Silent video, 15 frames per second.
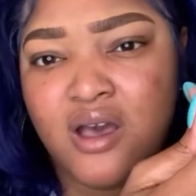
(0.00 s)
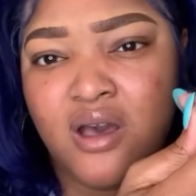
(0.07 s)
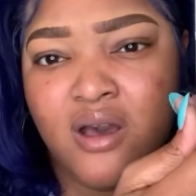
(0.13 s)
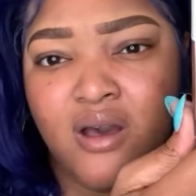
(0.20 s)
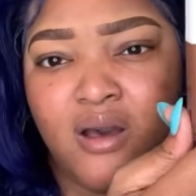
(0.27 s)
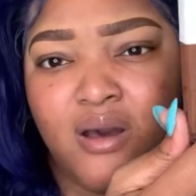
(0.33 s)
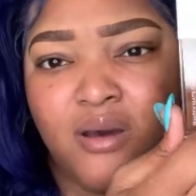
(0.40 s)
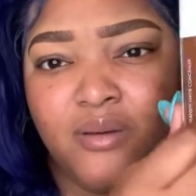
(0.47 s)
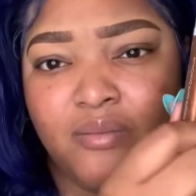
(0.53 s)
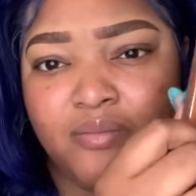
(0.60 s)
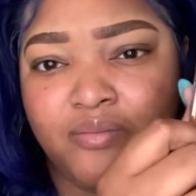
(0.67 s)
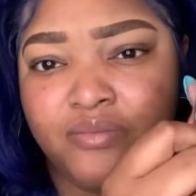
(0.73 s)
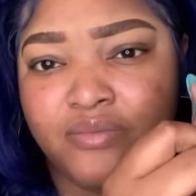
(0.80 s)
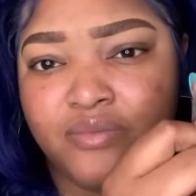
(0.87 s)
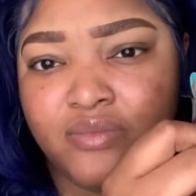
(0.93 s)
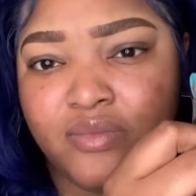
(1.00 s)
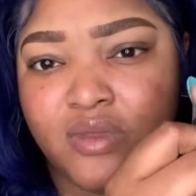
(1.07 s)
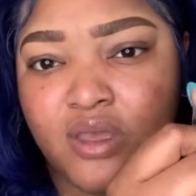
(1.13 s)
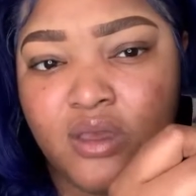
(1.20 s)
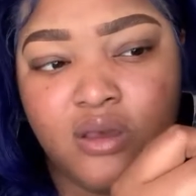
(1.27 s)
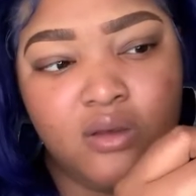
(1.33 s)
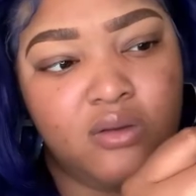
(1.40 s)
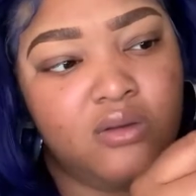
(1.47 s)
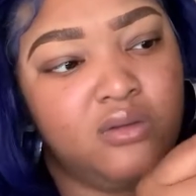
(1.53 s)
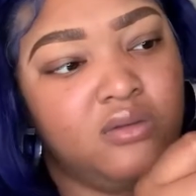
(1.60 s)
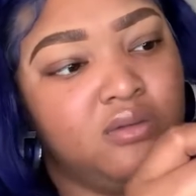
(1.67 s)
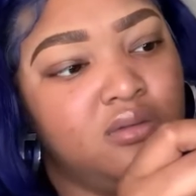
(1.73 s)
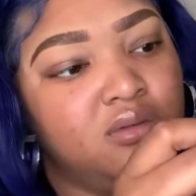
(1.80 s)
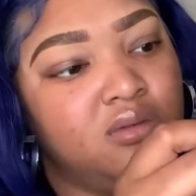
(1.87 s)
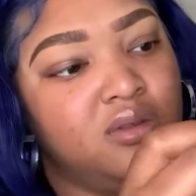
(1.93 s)
Oh,
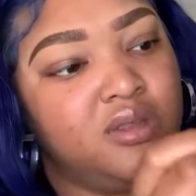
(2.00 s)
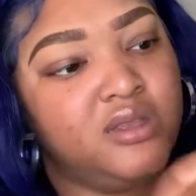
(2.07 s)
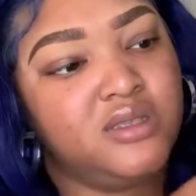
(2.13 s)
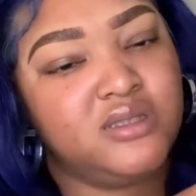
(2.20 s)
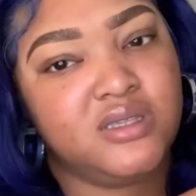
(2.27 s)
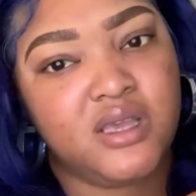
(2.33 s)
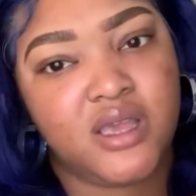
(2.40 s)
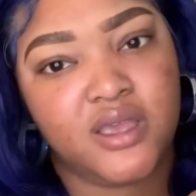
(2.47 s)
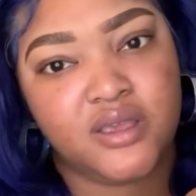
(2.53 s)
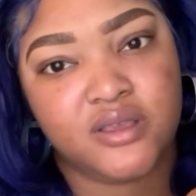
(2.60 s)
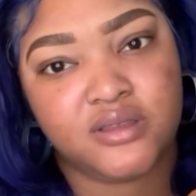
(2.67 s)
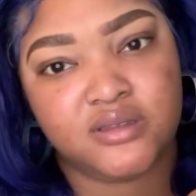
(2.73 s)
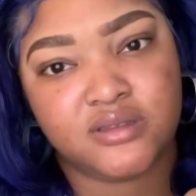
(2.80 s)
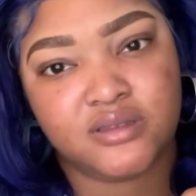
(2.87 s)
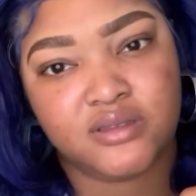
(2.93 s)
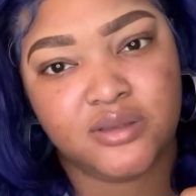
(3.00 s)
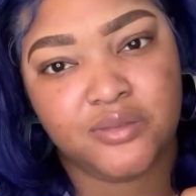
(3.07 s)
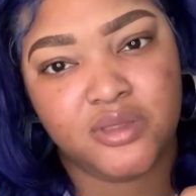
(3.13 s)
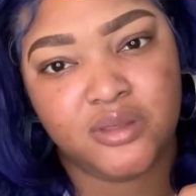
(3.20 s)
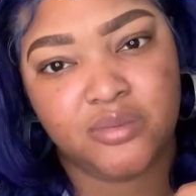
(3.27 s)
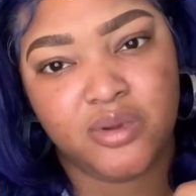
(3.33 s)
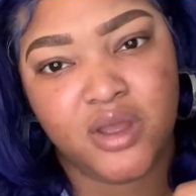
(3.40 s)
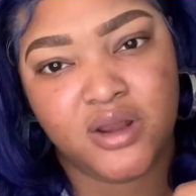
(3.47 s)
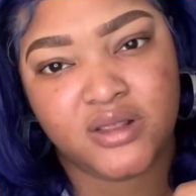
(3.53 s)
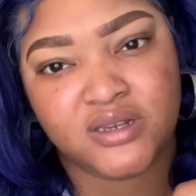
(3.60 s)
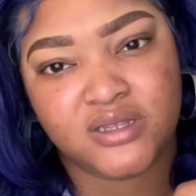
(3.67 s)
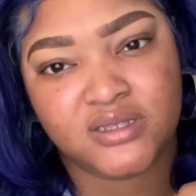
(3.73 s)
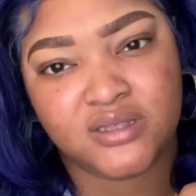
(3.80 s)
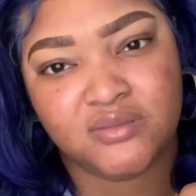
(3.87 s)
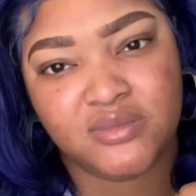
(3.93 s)
it looks like some of the product
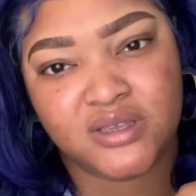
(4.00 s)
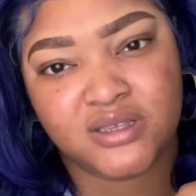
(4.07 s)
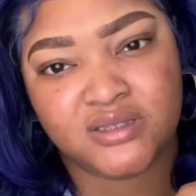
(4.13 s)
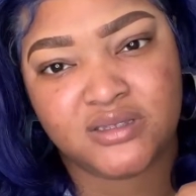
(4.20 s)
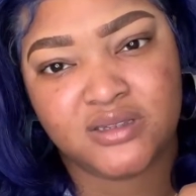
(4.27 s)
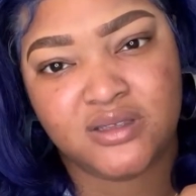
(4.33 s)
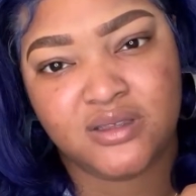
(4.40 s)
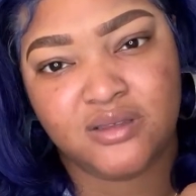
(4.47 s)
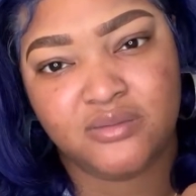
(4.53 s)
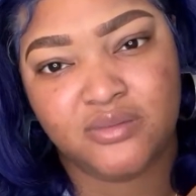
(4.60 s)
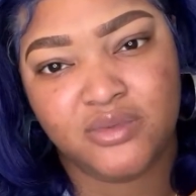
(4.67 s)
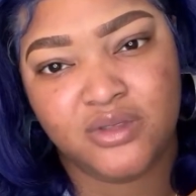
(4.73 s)
isn't mixed up.